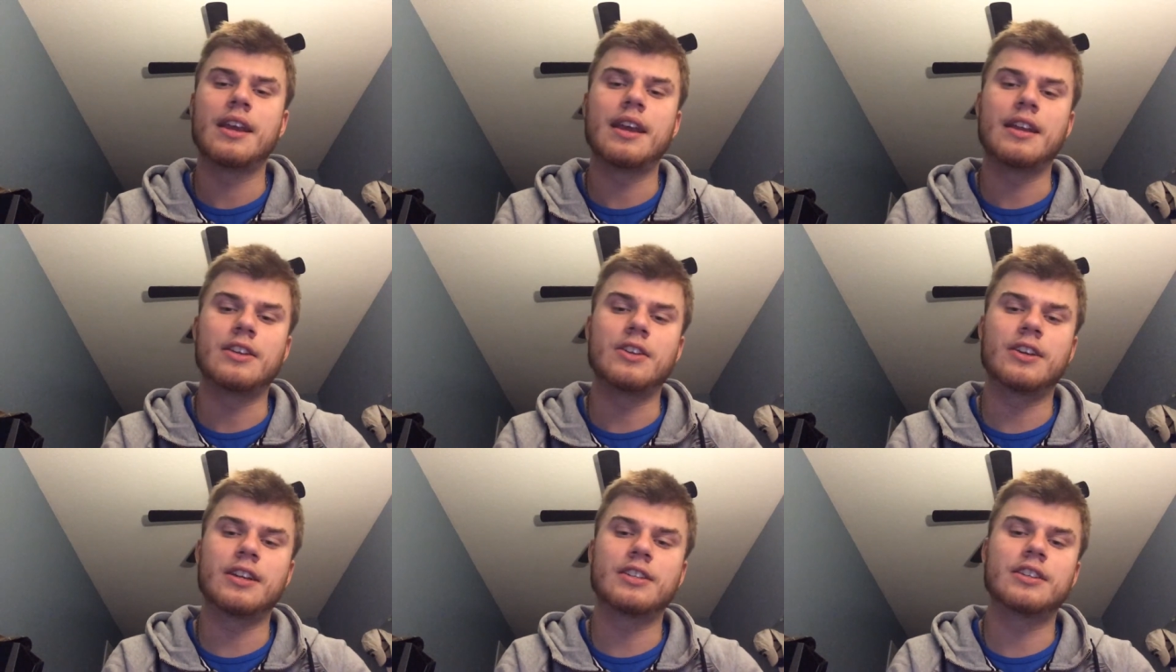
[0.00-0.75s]
and you
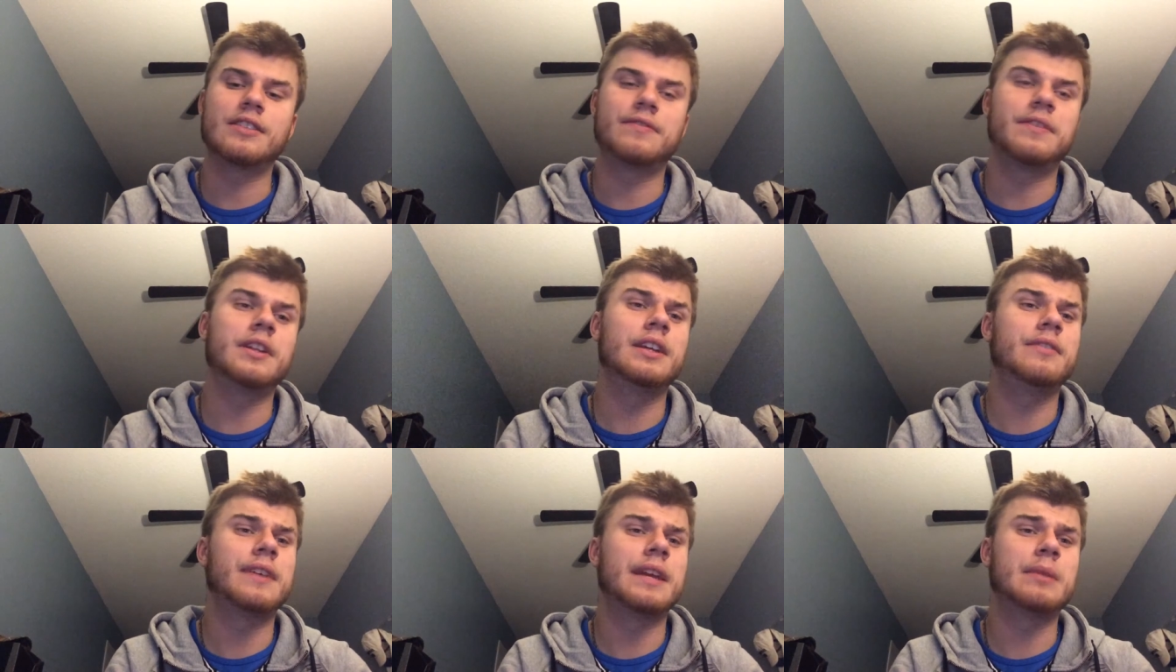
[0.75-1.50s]
guys are the Fili
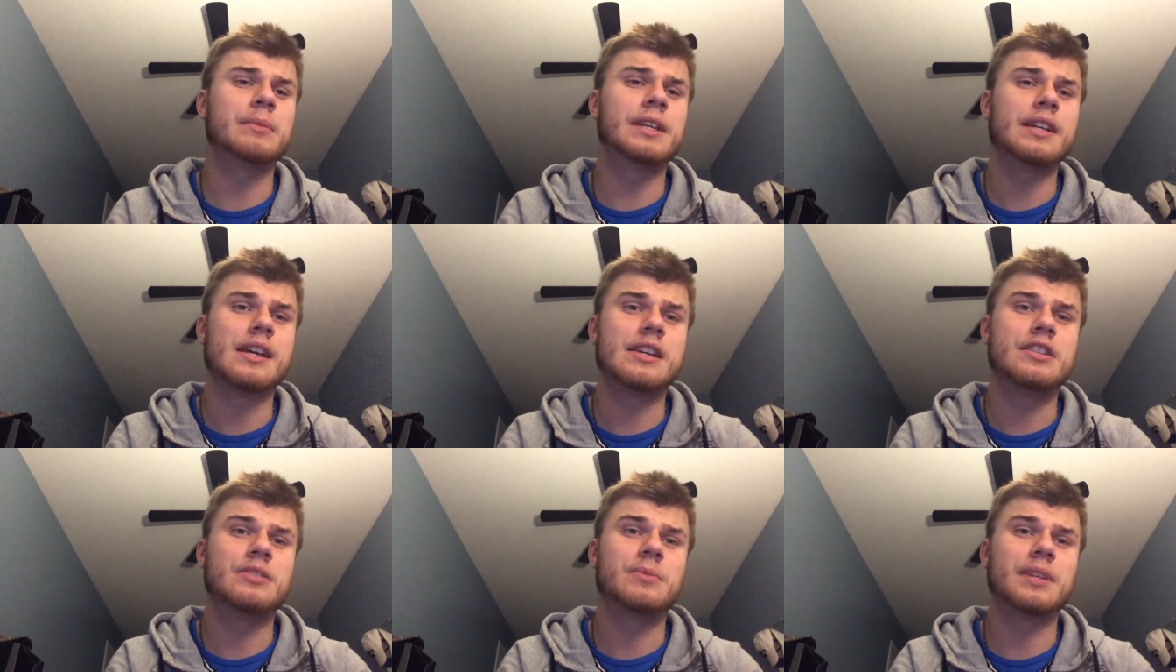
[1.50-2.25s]
family. I
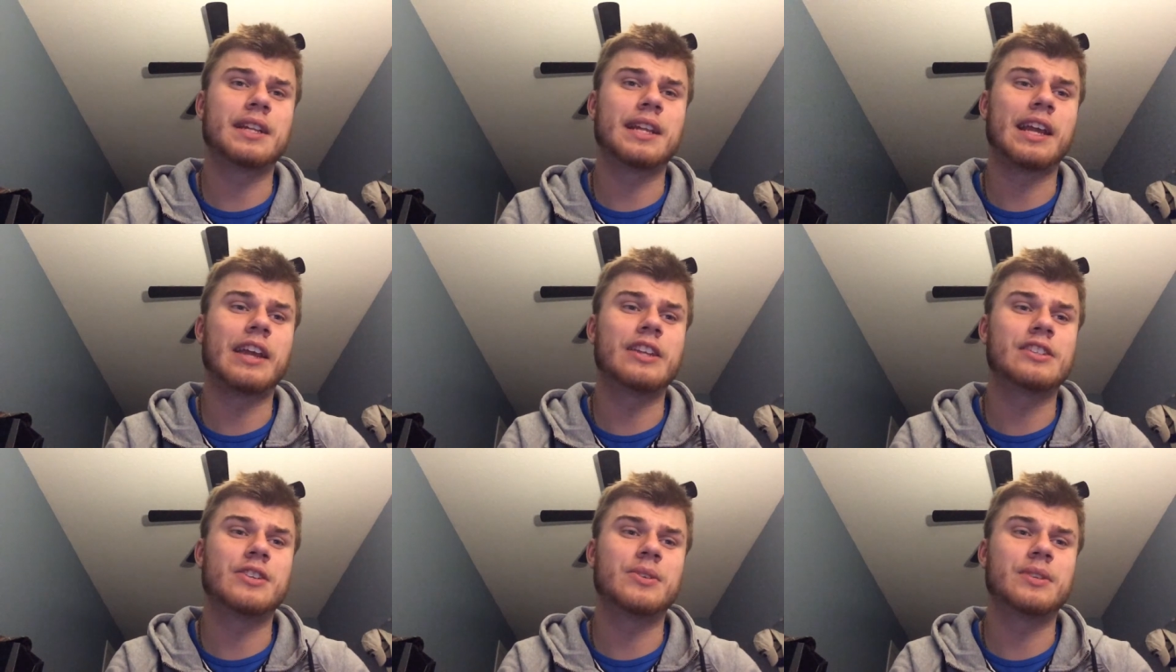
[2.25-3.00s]
just want to let you
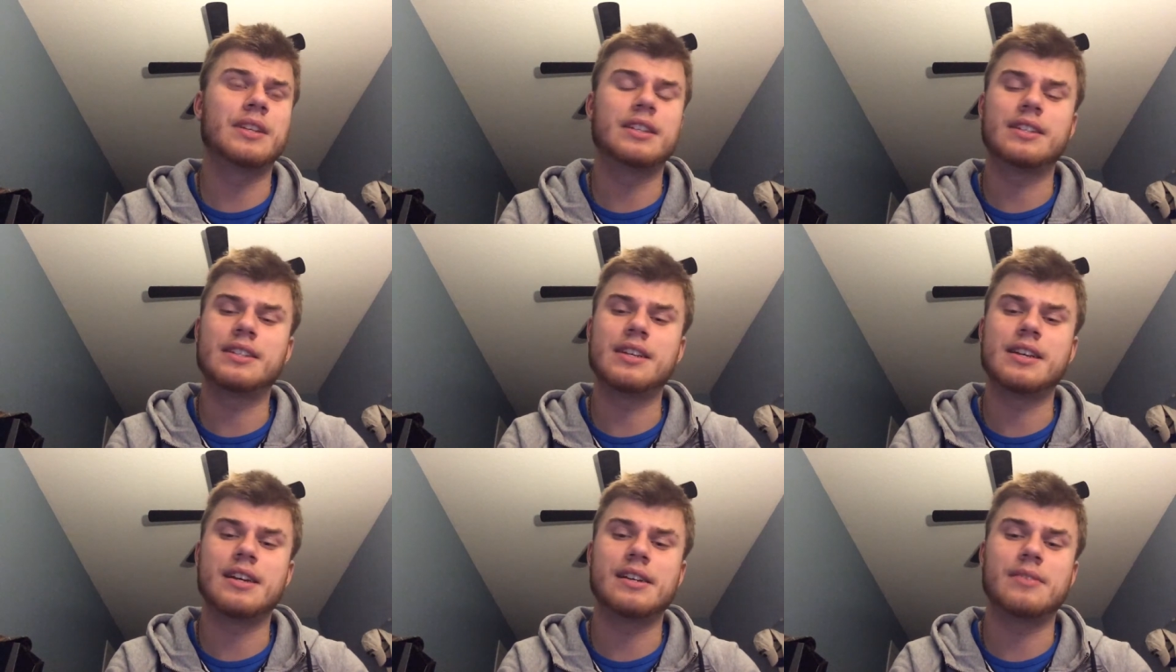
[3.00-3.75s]
guys know that
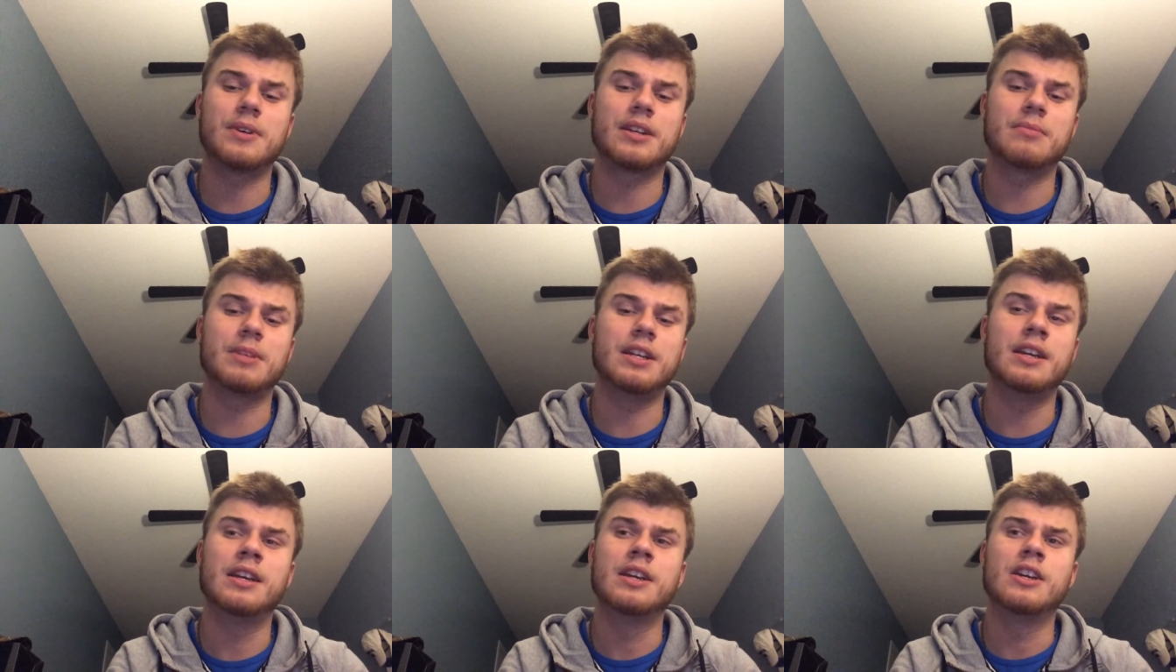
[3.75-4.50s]
uh, we're gonna
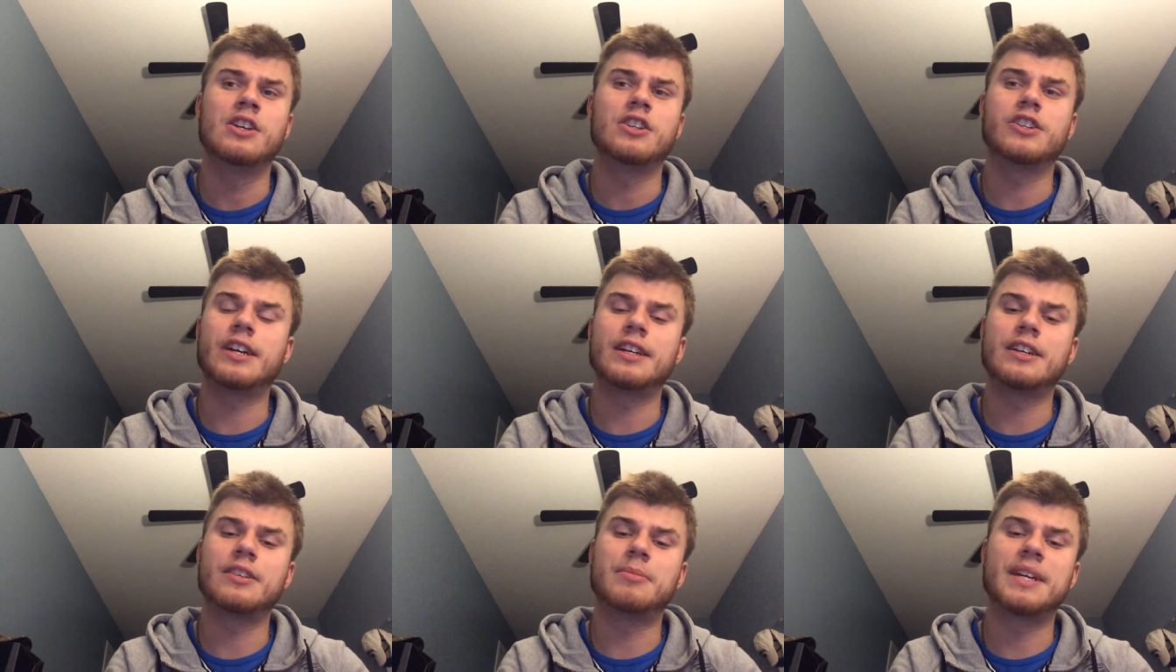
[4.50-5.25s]
be
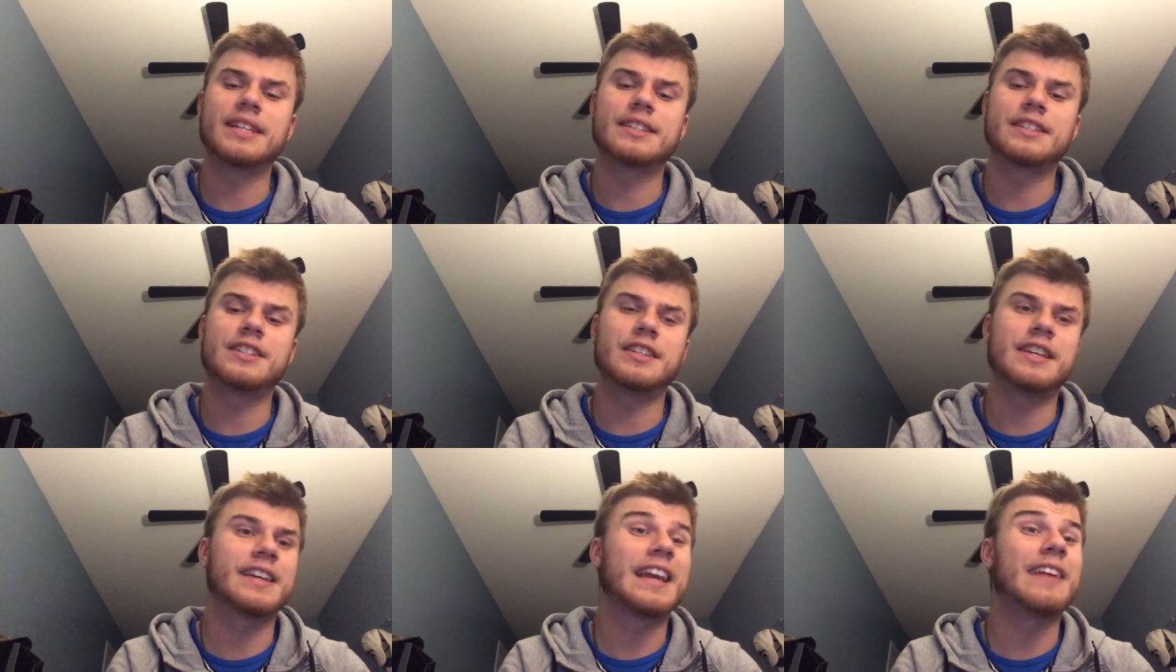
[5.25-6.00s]
trying our best to
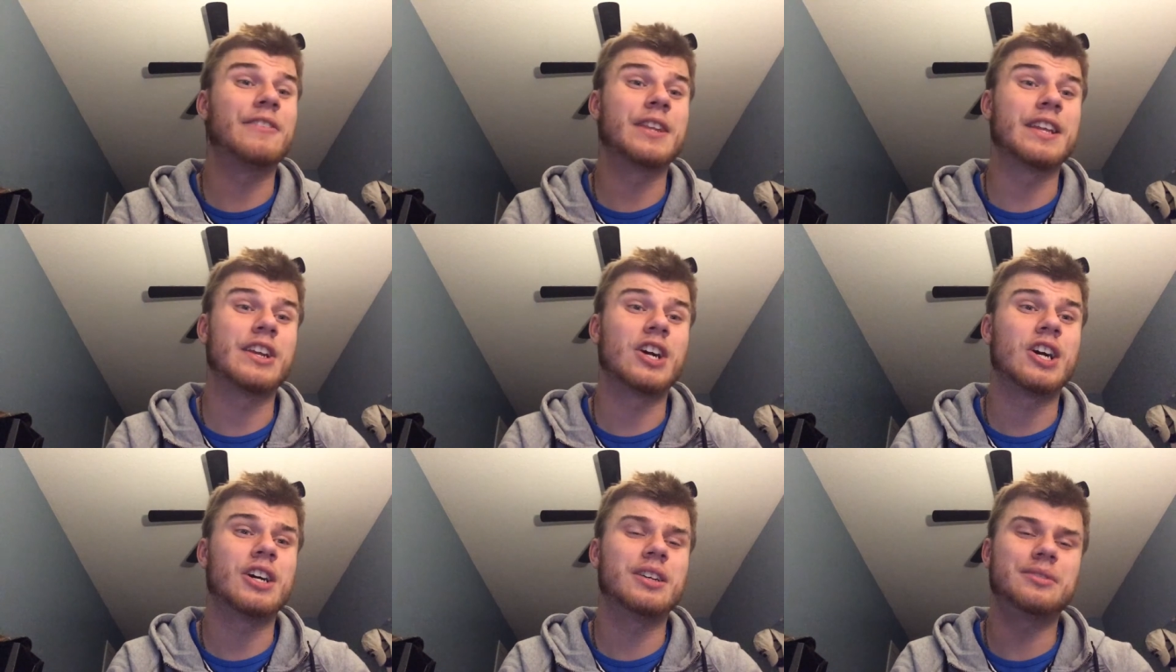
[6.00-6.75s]
kick everything
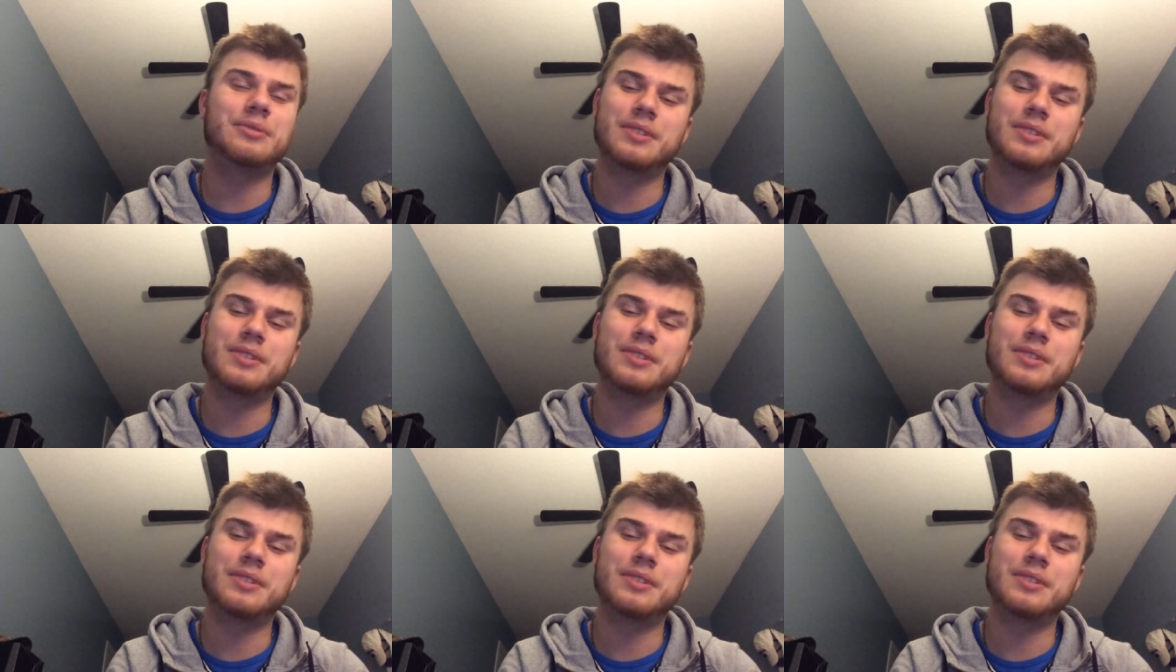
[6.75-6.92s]
off.